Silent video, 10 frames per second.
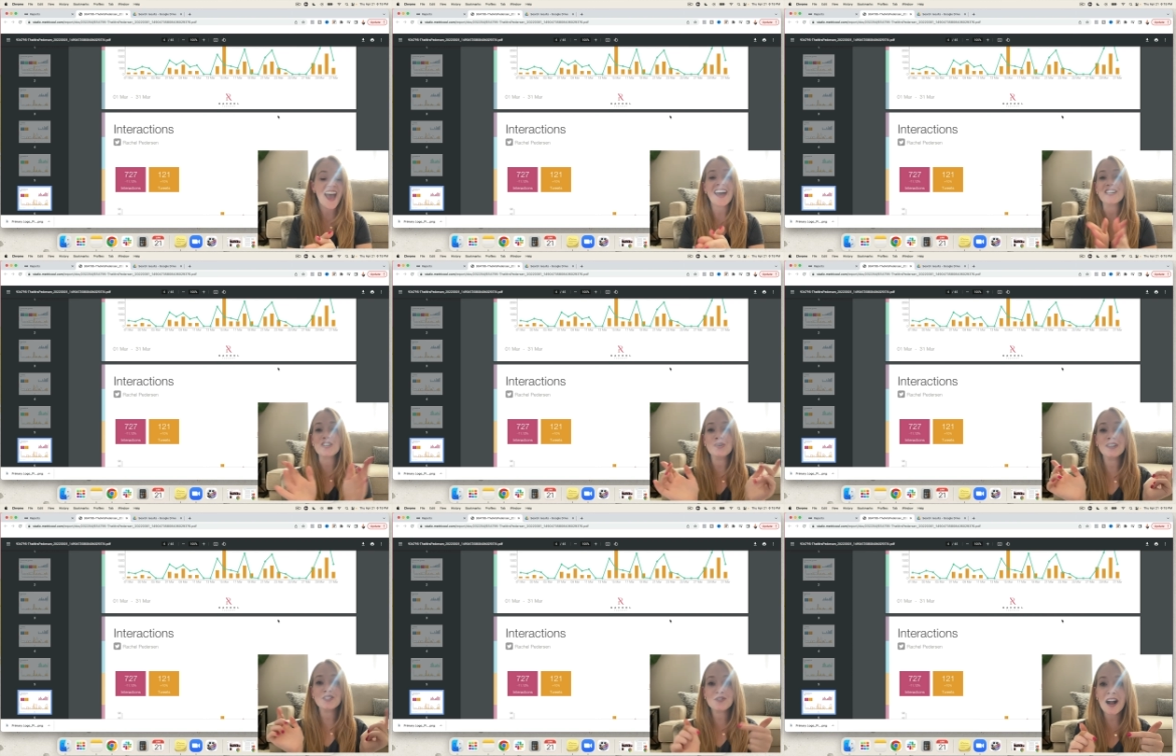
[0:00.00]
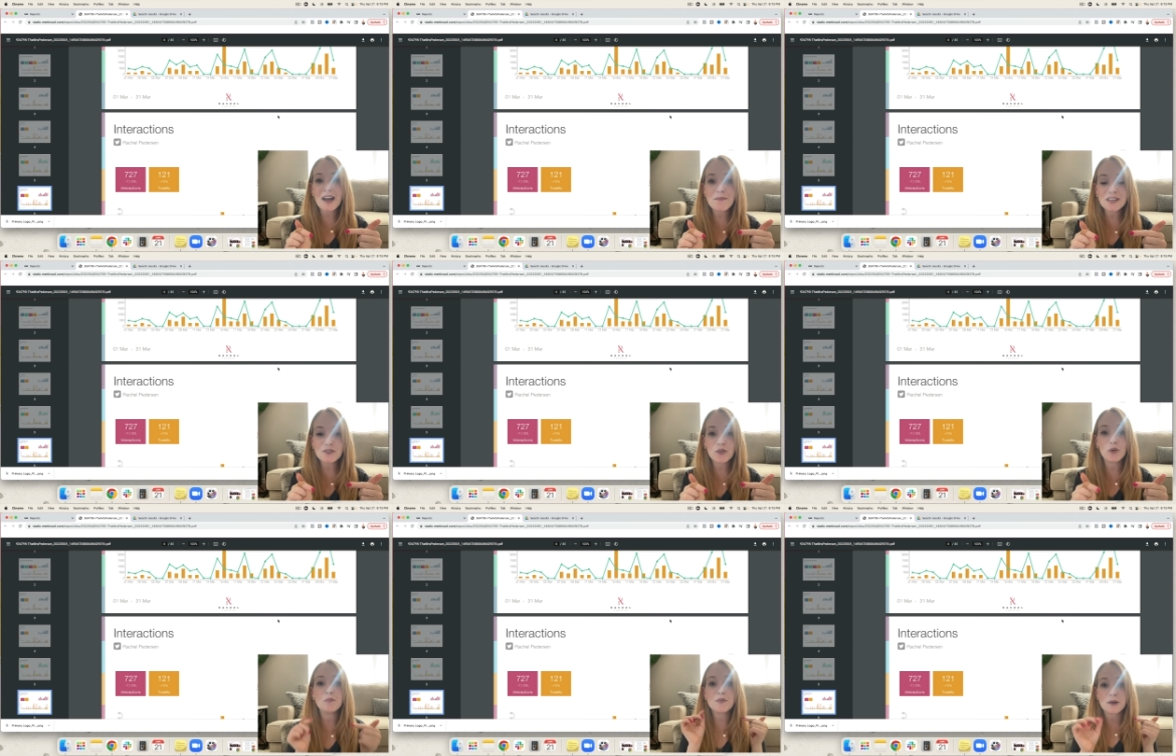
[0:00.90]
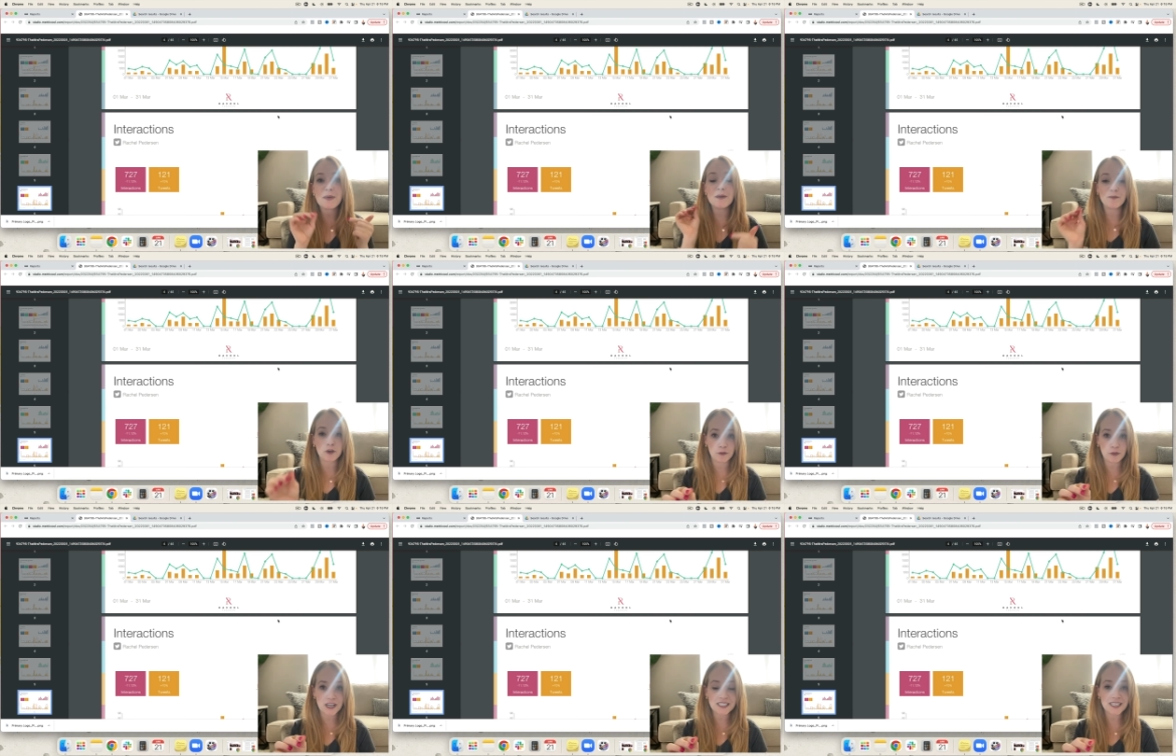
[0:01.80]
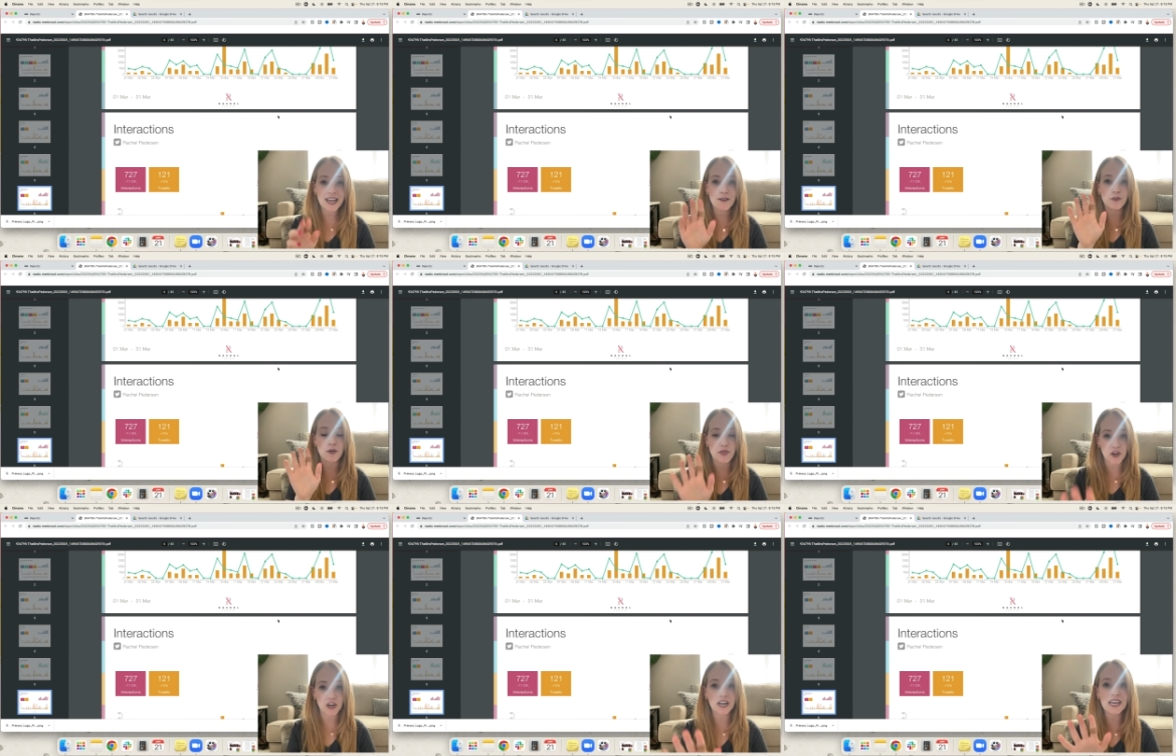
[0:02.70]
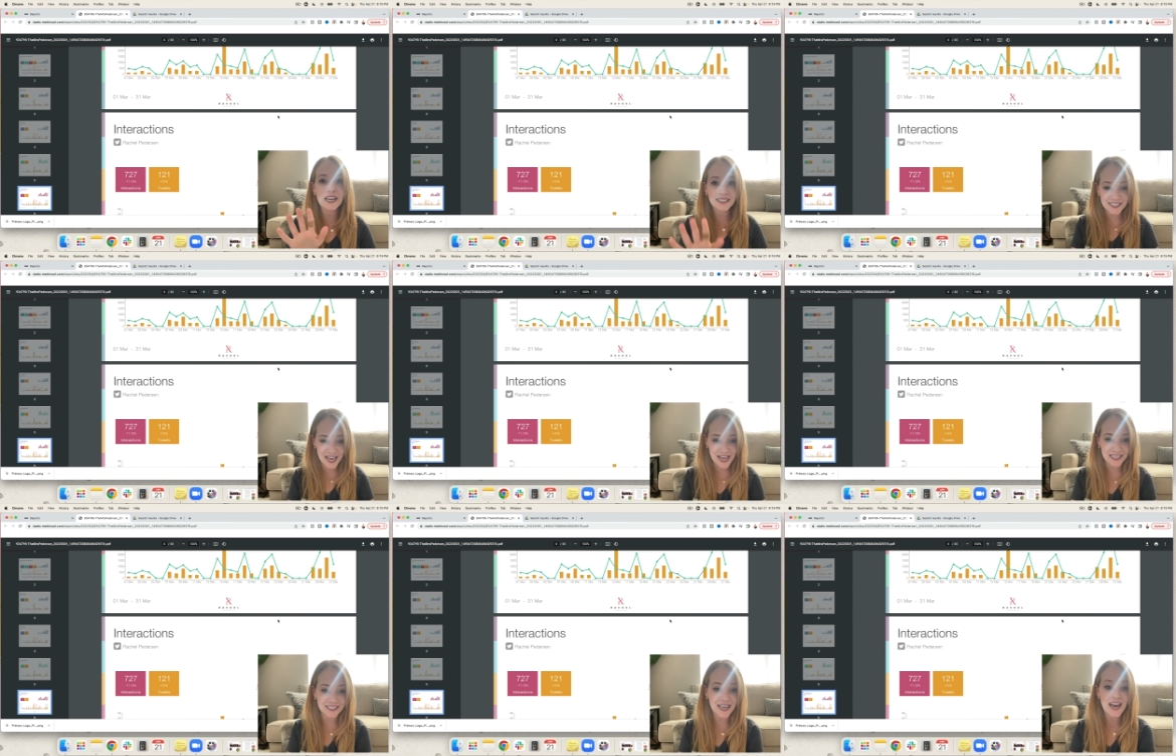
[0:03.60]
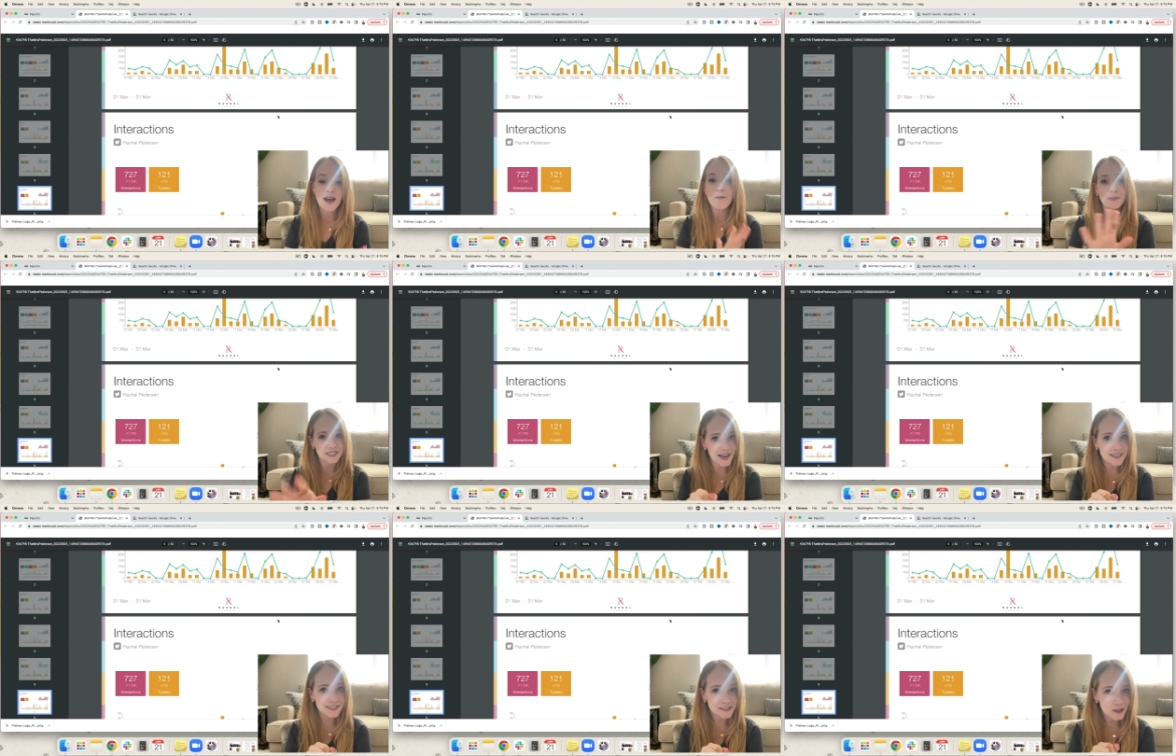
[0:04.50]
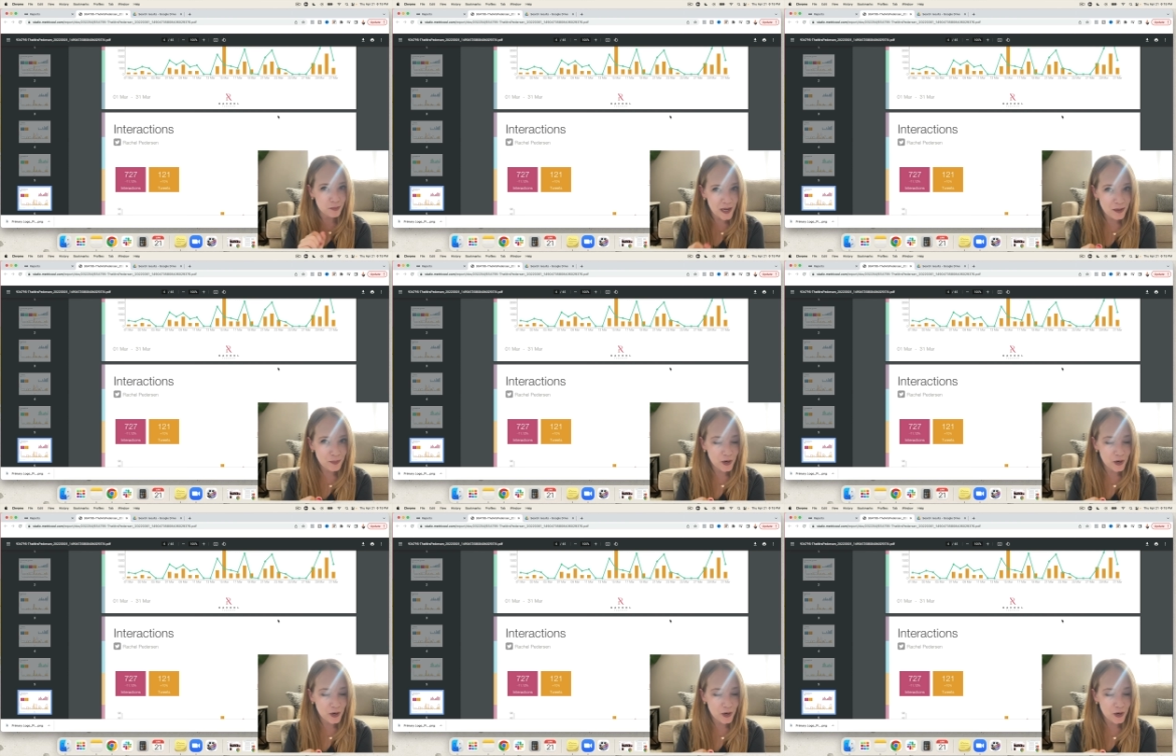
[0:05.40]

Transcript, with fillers: And you can try Metricool Premium for free today for 30 days. Besides, their paid